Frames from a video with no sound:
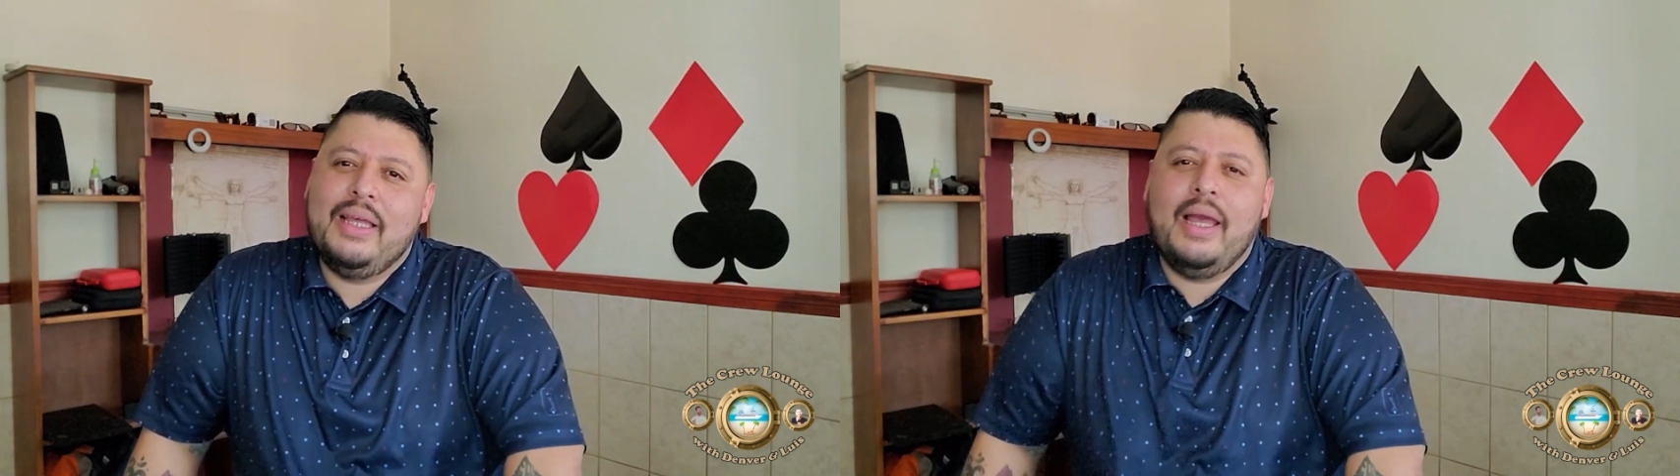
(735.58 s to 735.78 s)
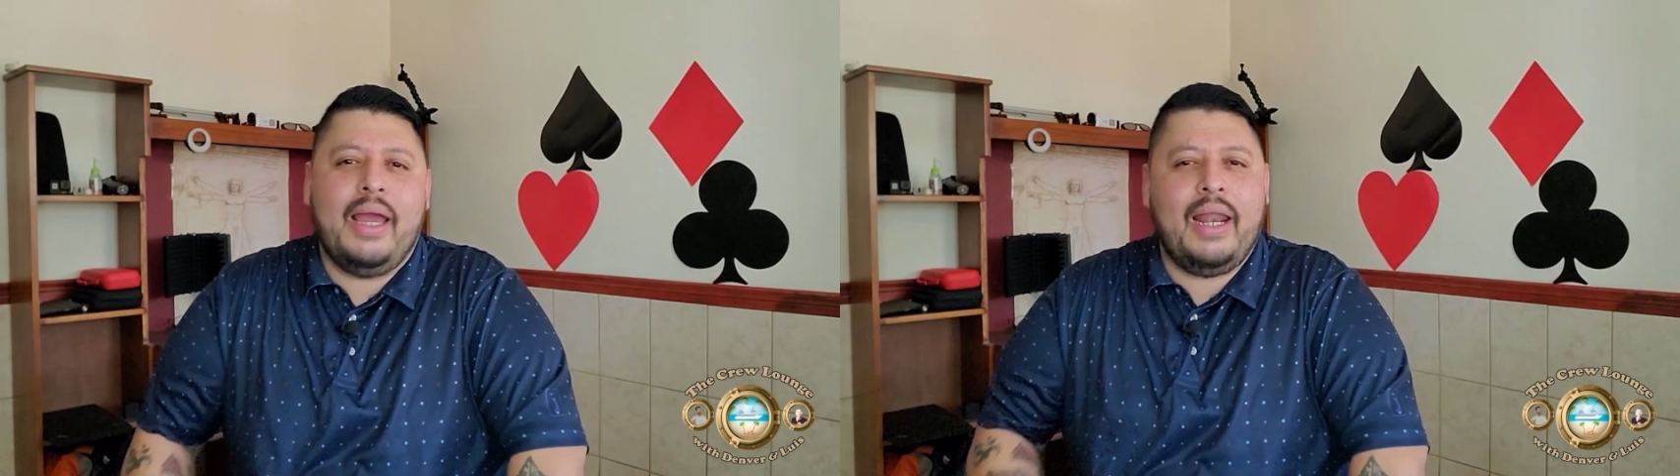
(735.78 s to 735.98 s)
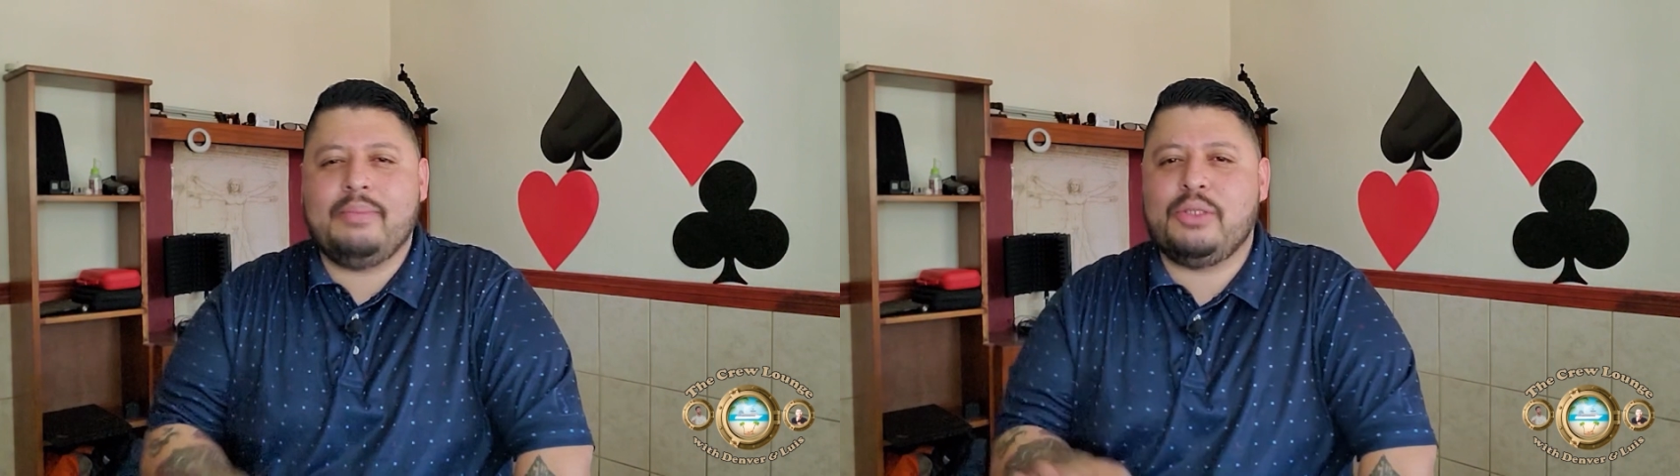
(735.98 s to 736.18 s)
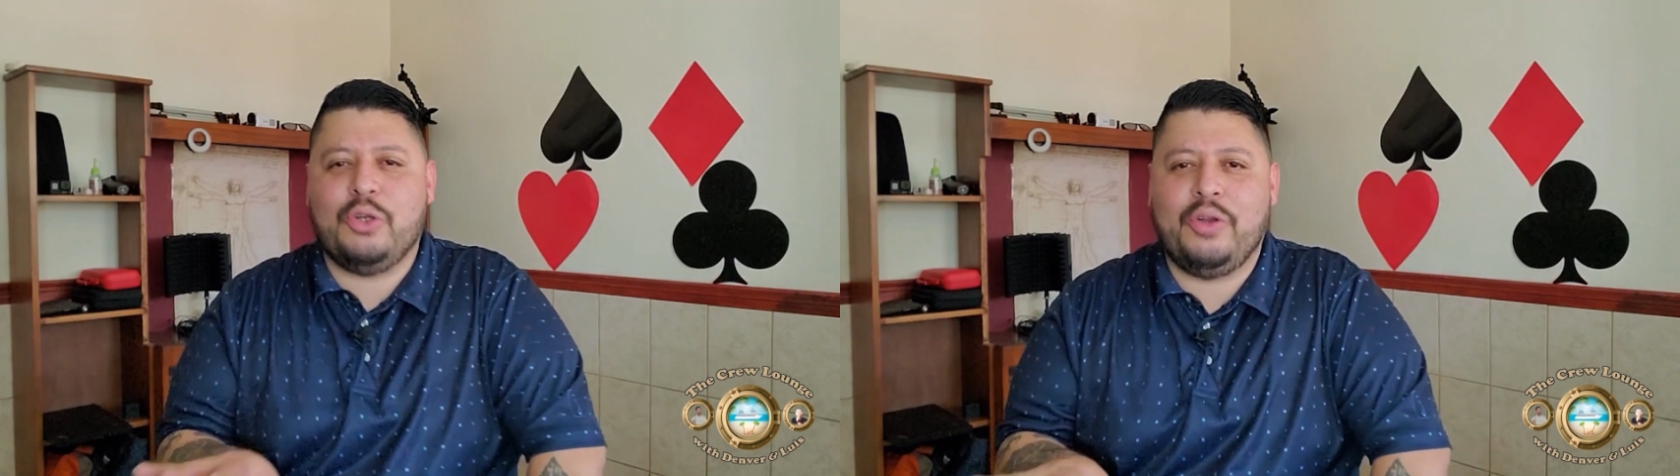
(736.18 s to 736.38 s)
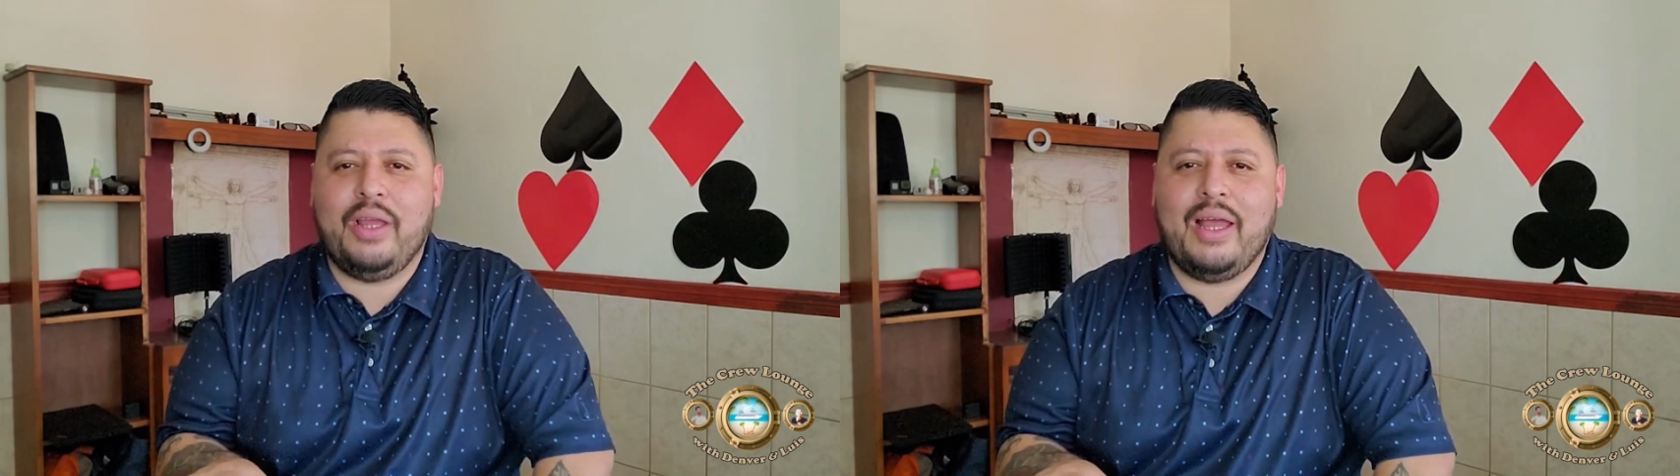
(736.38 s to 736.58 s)
And I'm
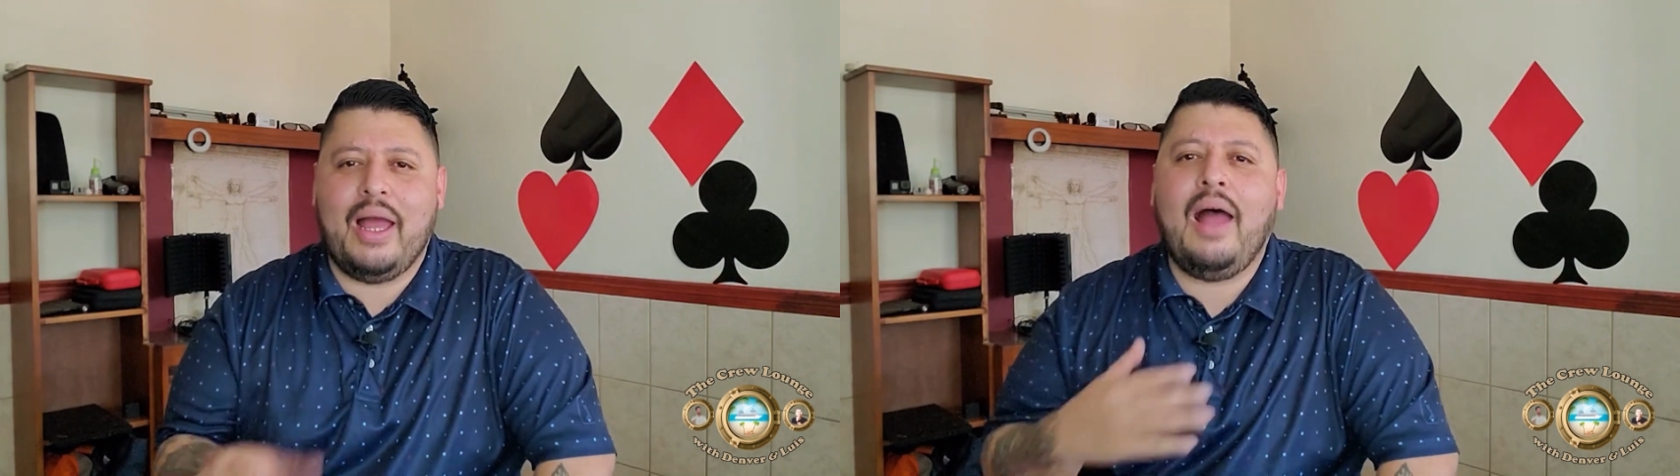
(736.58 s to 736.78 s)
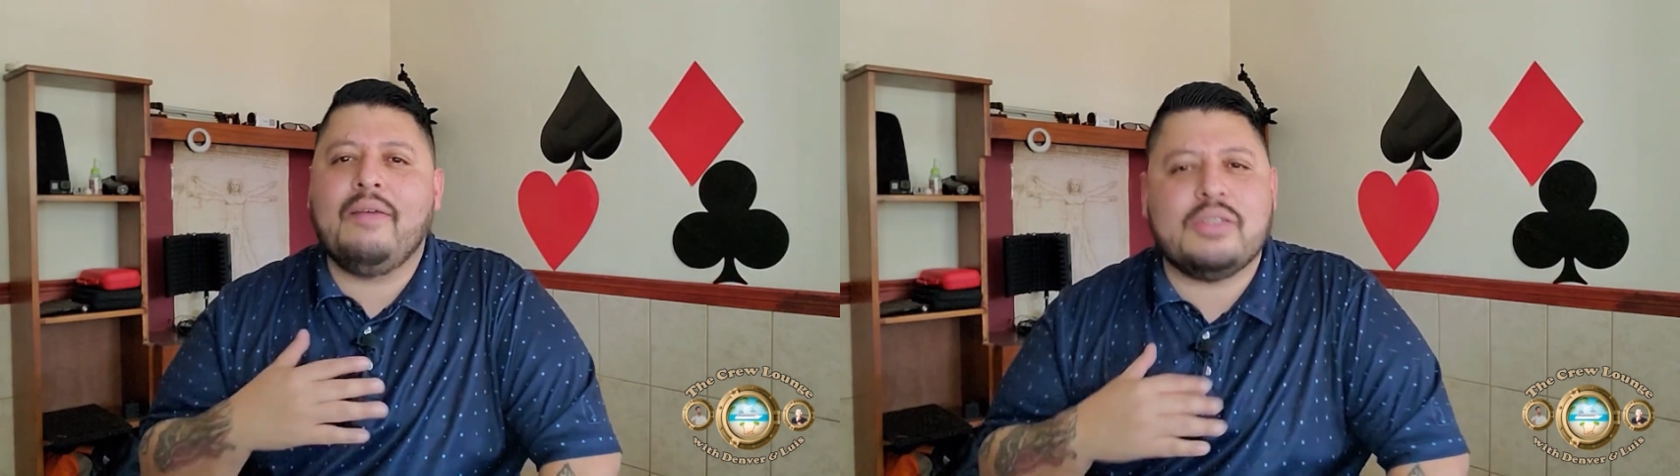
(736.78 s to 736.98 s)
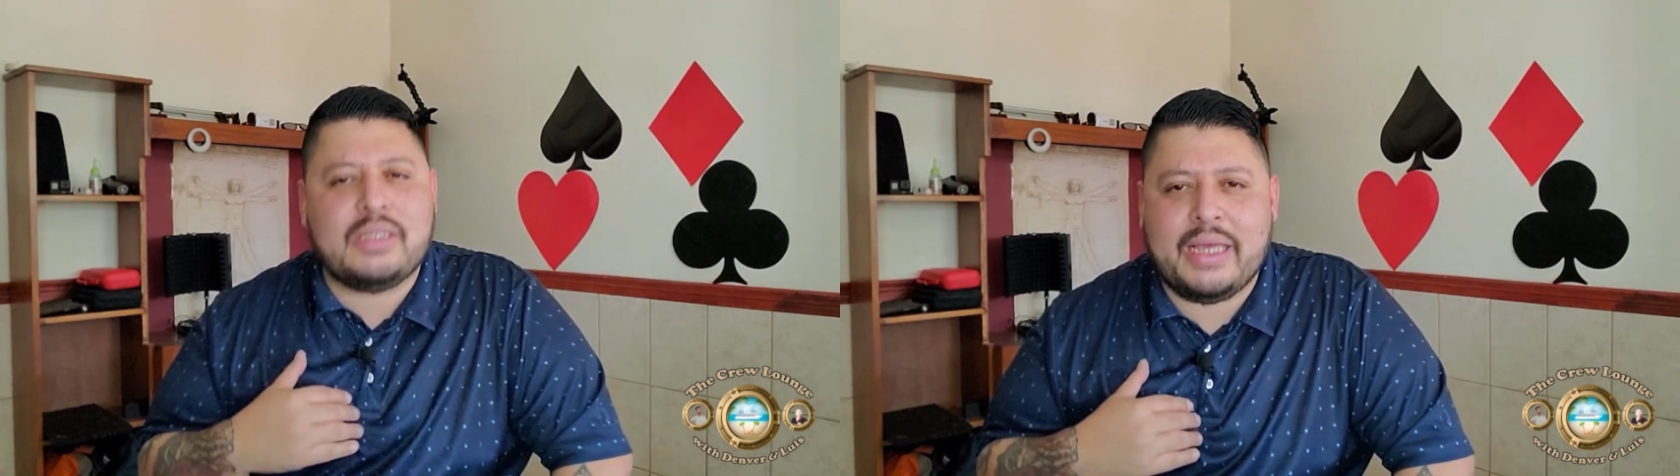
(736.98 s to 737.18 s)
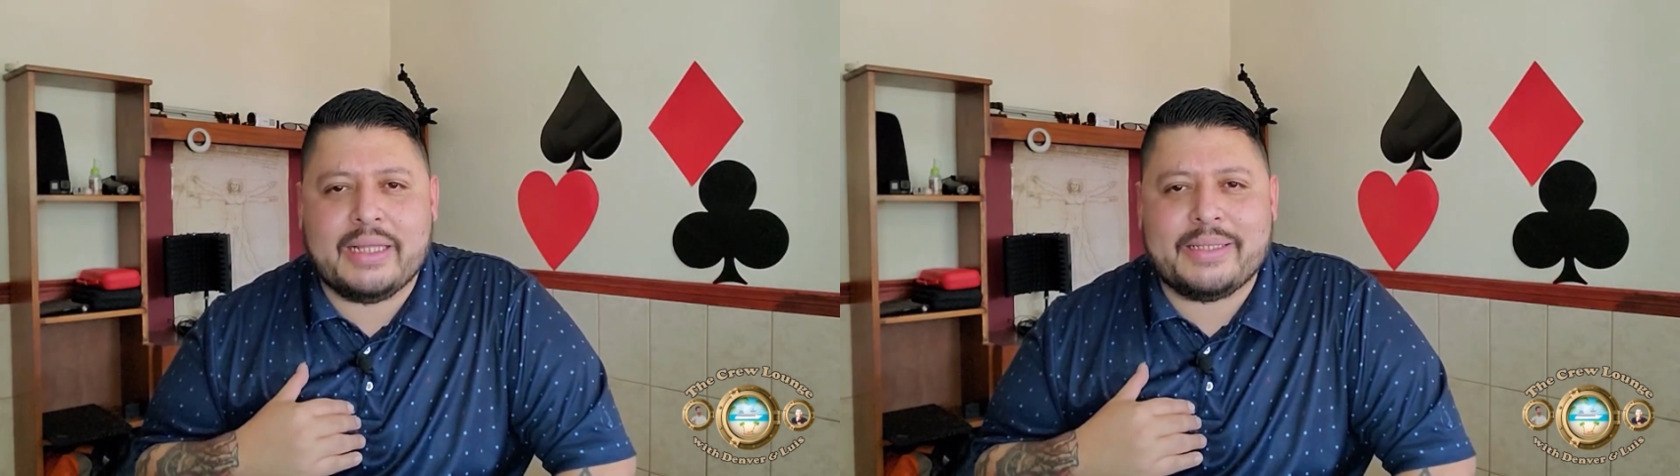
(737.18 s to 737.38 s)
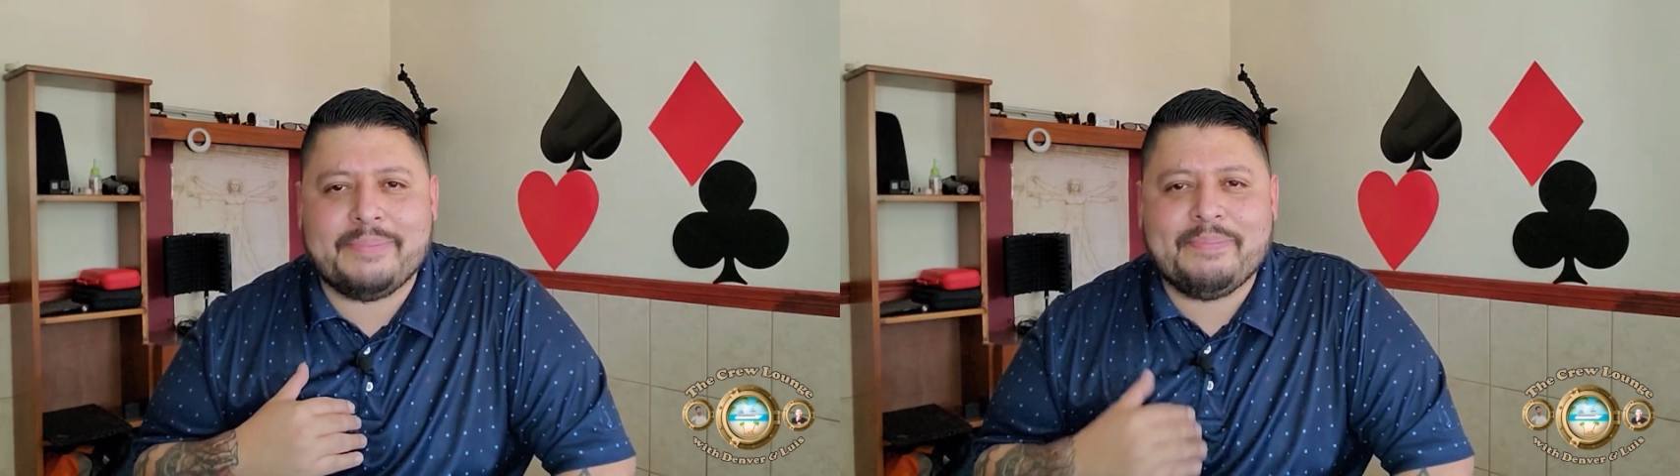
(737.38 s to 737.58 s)
sorry, I have to
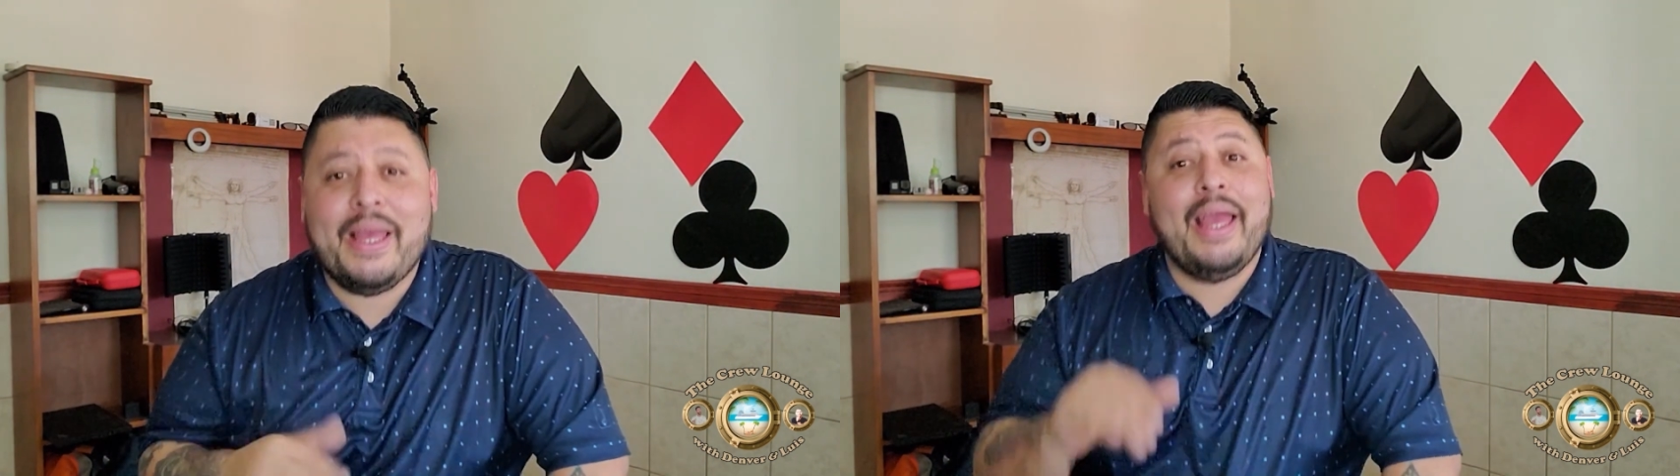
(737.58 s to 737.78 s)
say it.